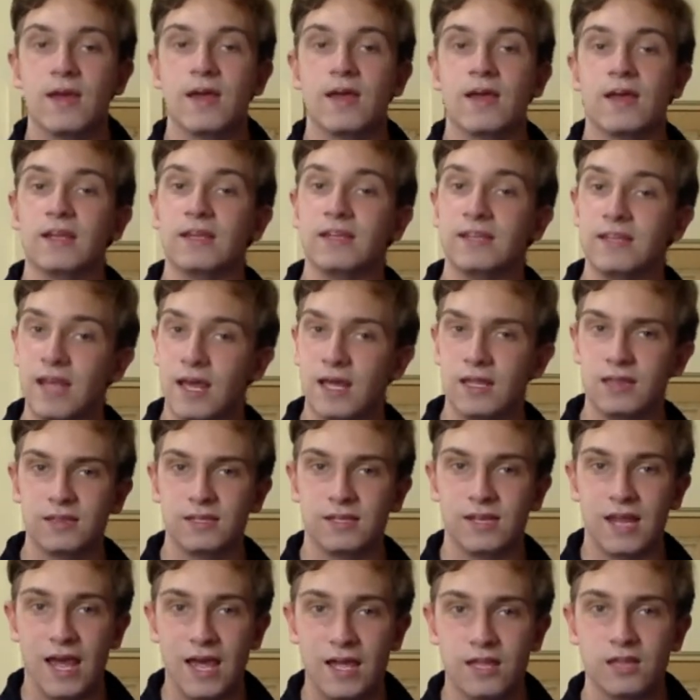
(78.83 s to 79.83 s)
Yes, it
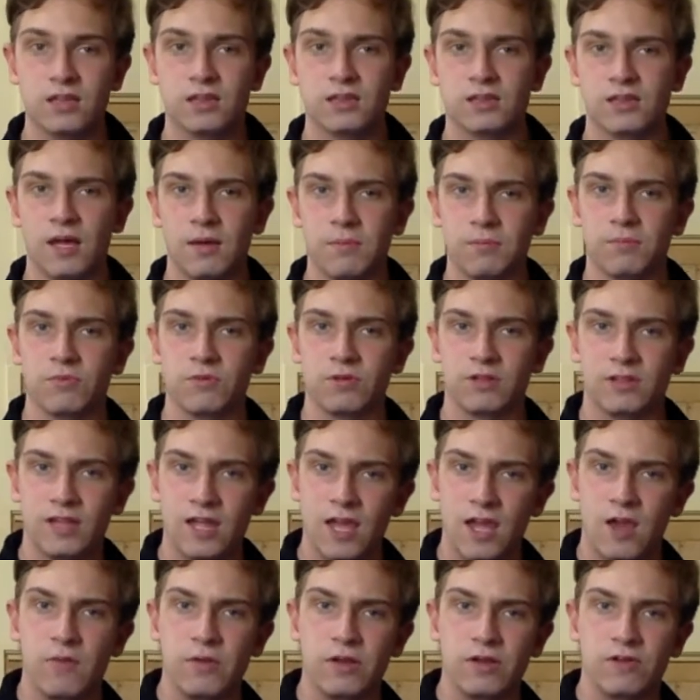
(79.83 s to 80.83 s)
has some
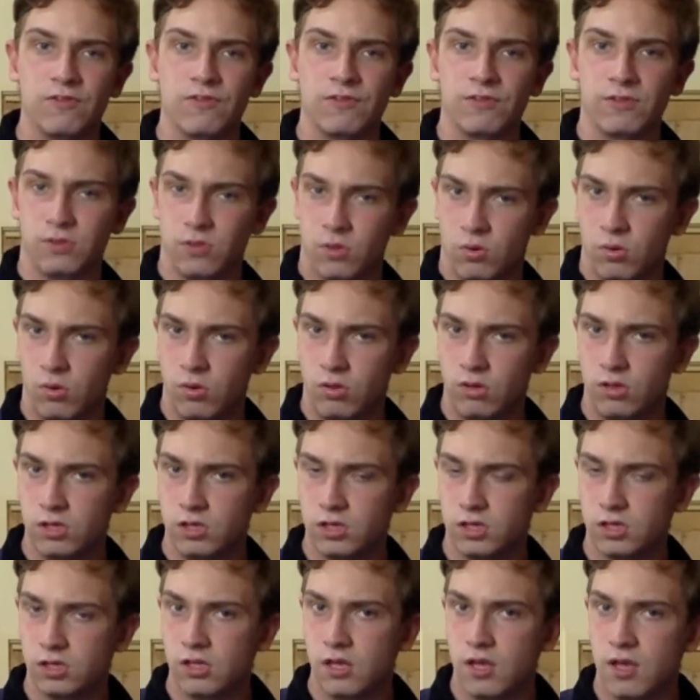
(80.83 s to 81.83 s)
glaring
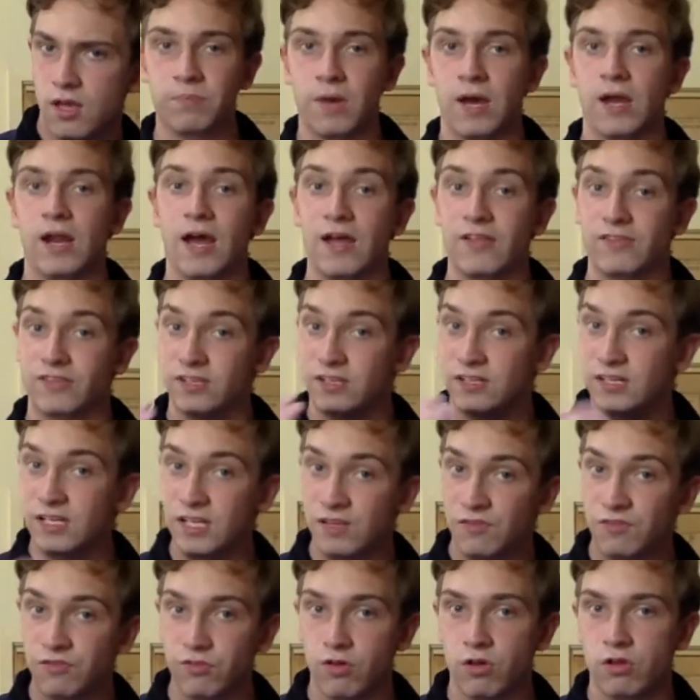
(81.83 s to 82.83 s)
flaws, but
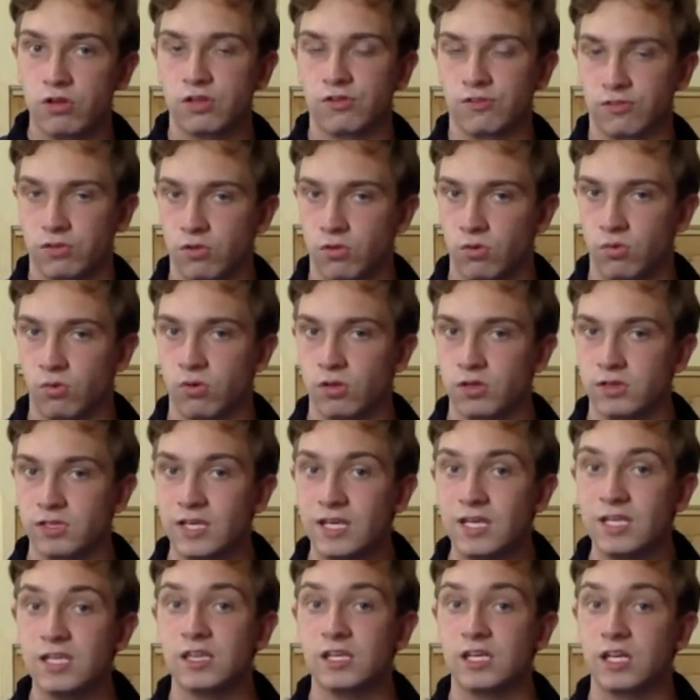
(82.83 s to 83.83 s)
underneath those flaws
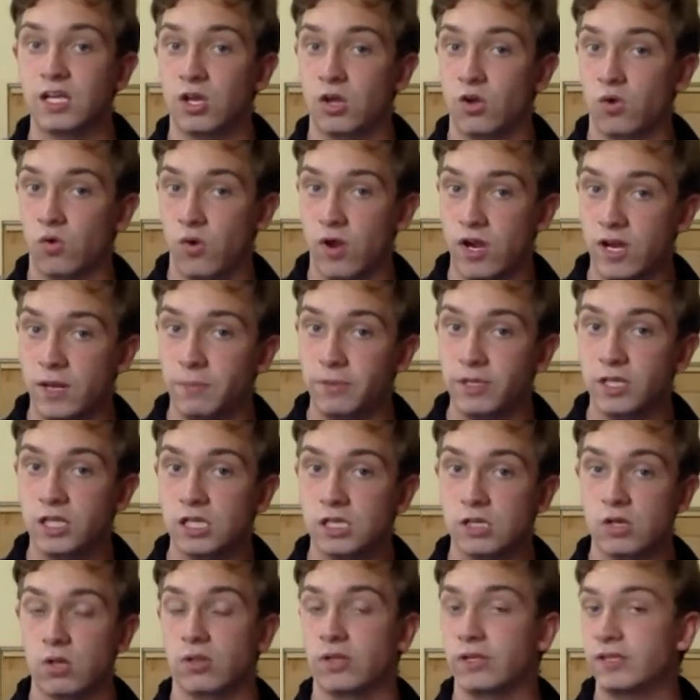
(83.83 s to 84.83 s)
is an incredibly
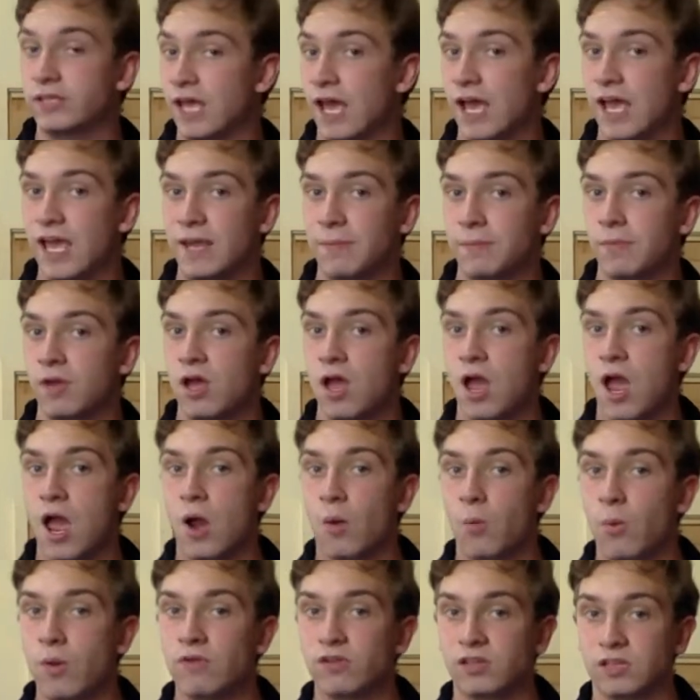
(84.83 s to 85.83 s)
solid game
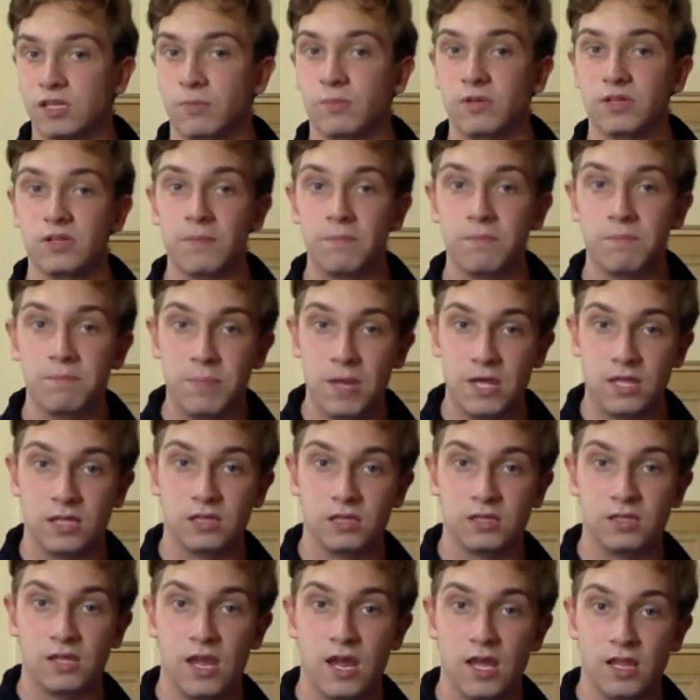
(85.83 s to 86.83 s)
with some of the
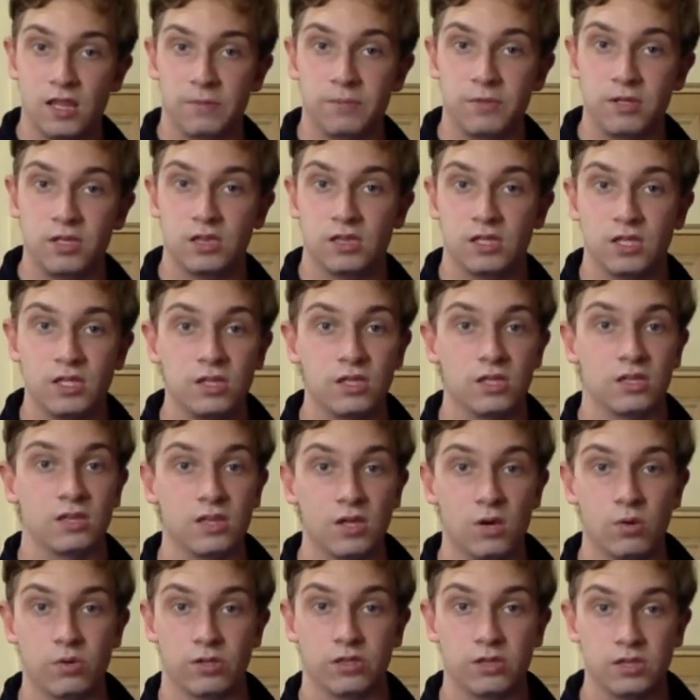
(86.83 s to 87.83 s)
best elements in the
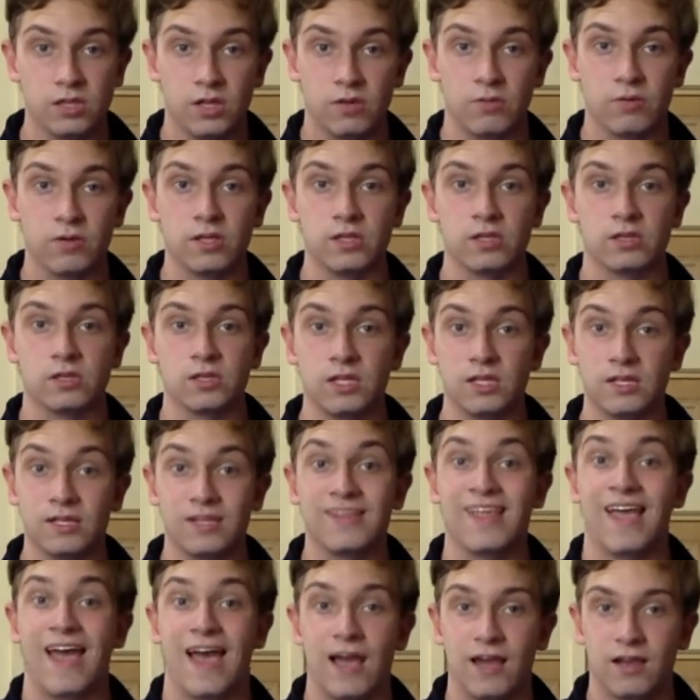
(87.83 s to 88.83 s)
Zelda series
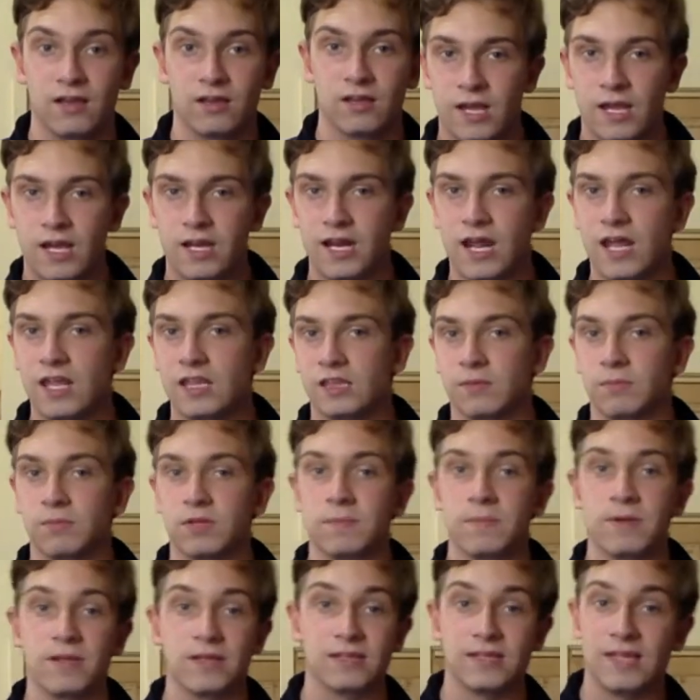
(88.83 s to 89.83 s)
intact. It has some of the
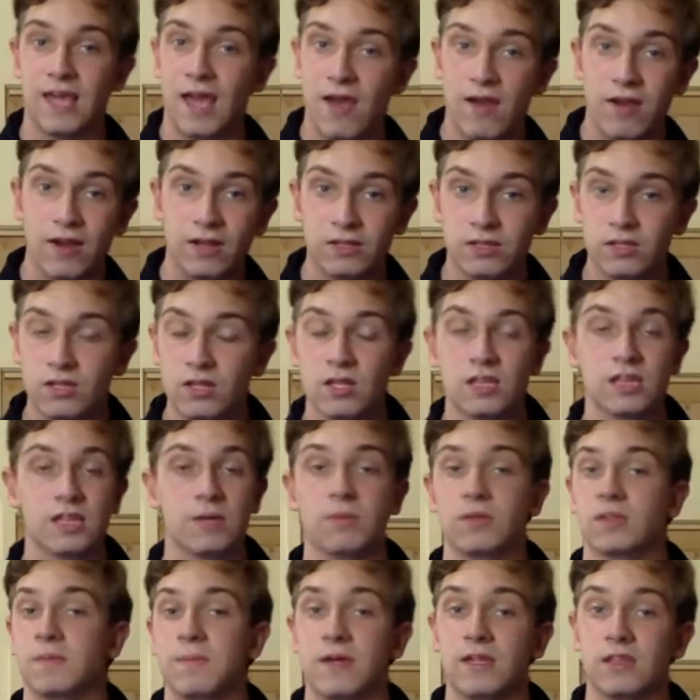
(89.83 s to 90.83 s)
best characters, some
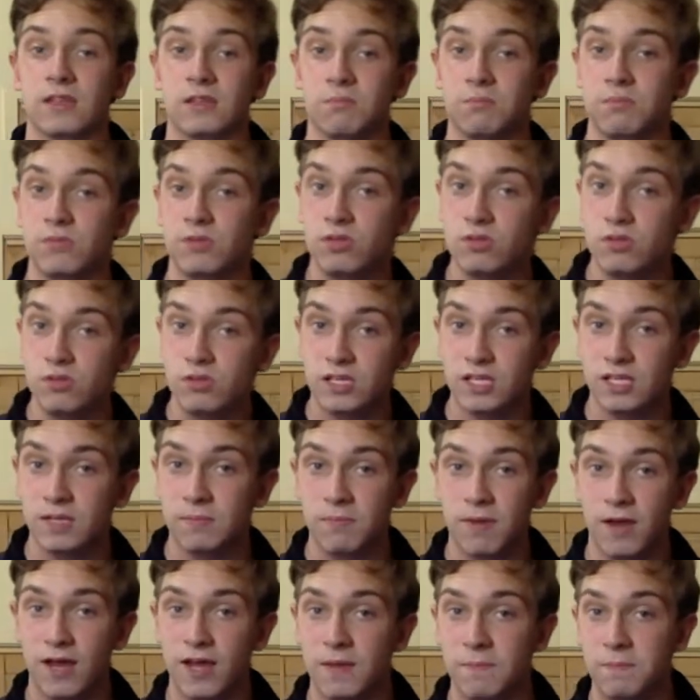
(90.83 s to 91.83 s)
of the best music in
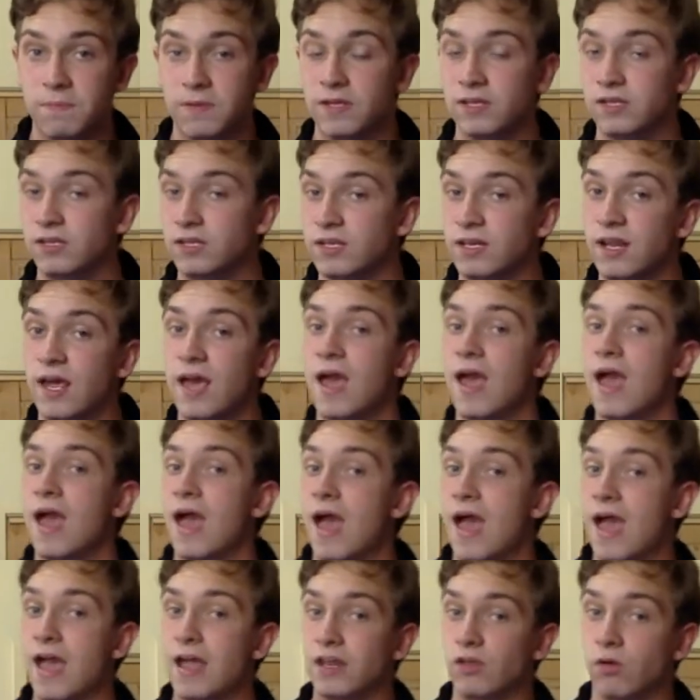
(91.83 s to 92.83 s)
my opinion,
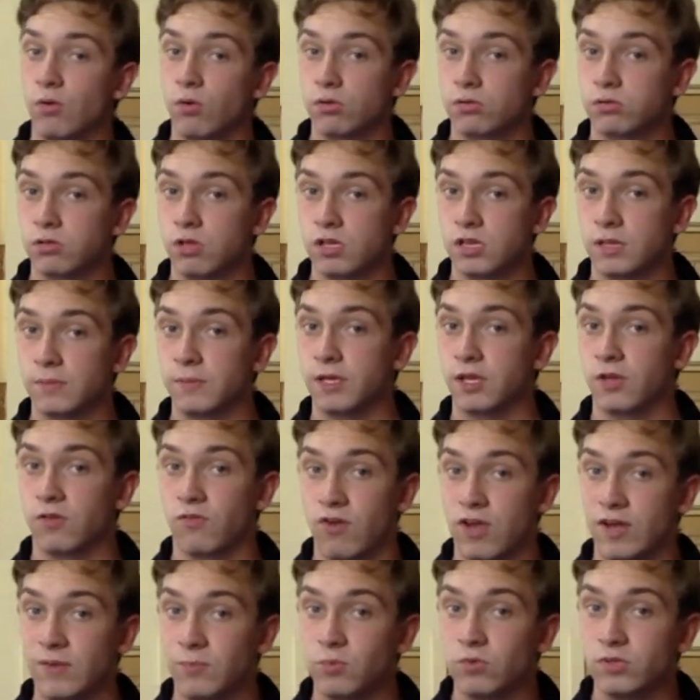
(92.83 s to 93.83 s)
and also some
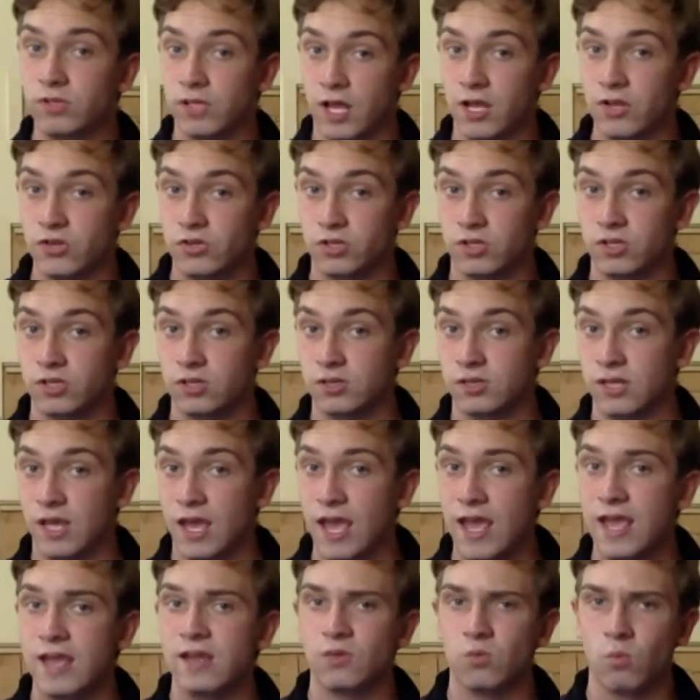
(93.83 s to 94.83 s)
incredible dungeons
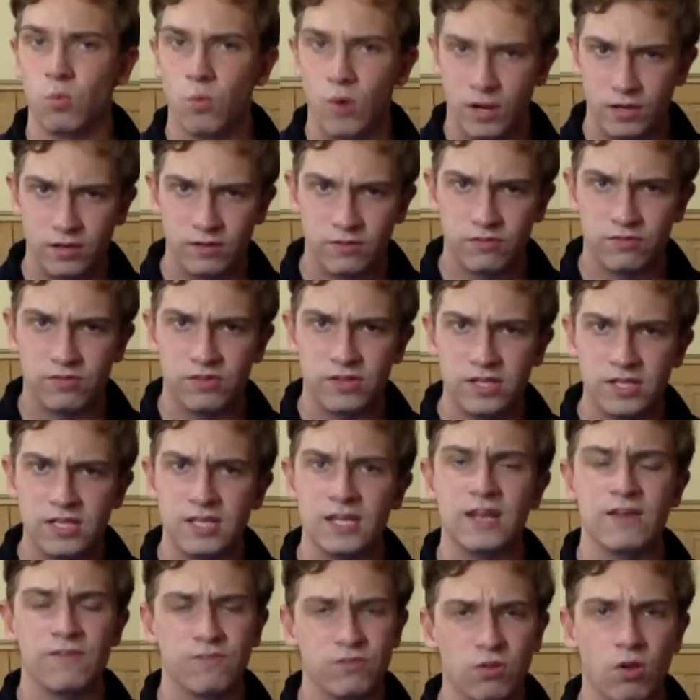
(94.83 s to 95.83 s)
and one of
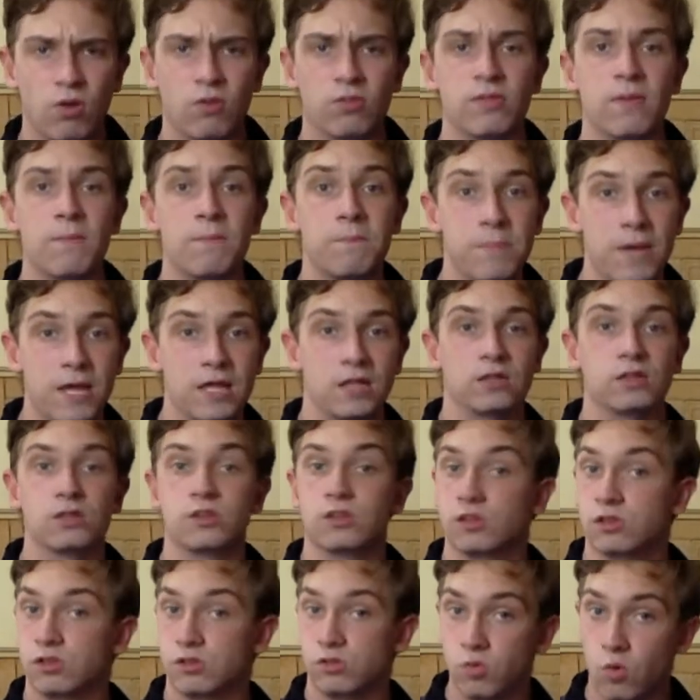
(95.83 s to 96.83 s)
the, if not the best
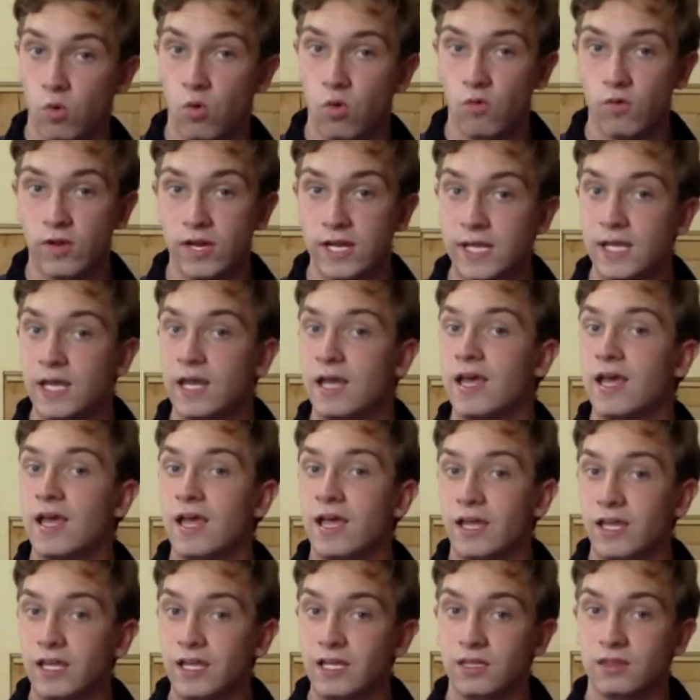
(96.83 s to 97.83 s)
story
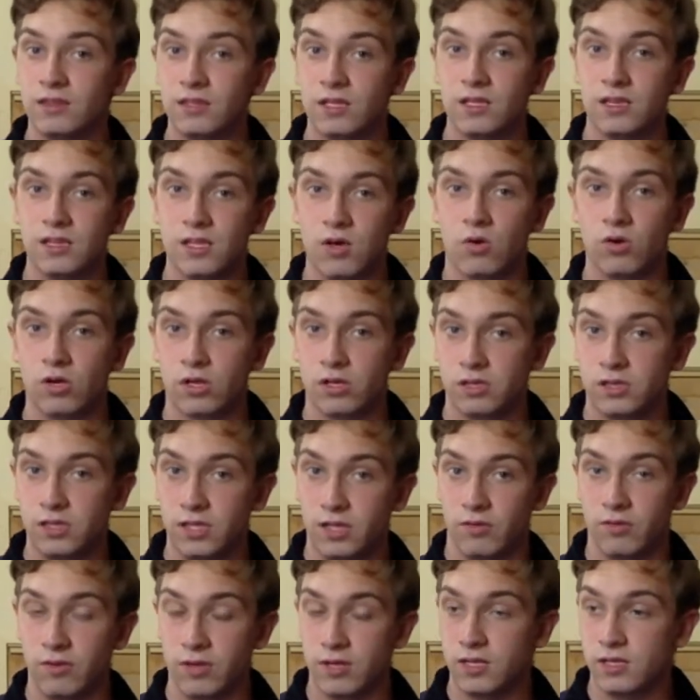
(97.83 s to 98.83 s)
in the Zelda
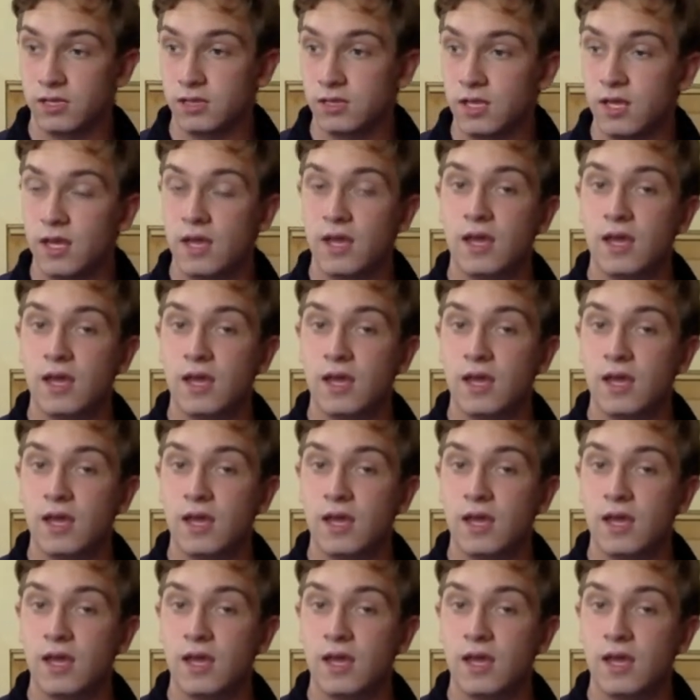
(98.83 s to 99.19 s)
series.